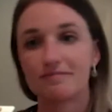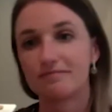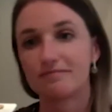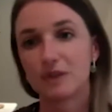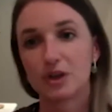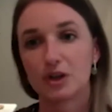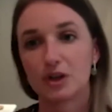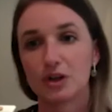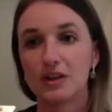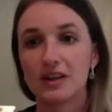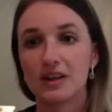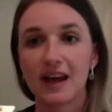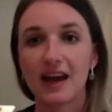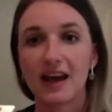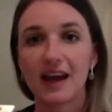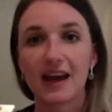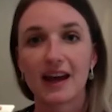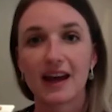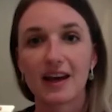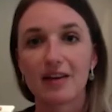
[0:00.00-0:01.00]

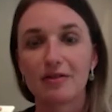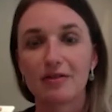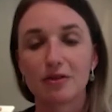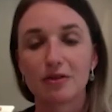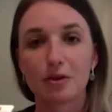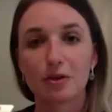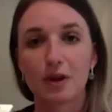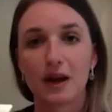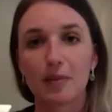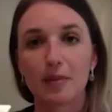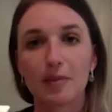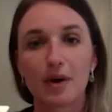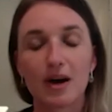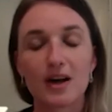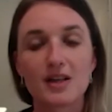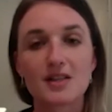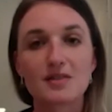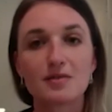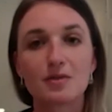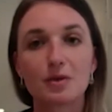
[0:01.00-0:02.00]
day for like
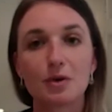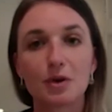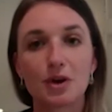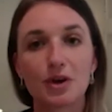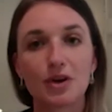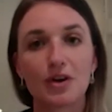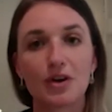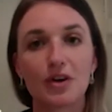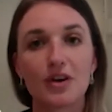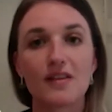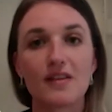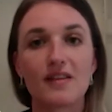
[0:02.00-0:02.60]
past 4 years.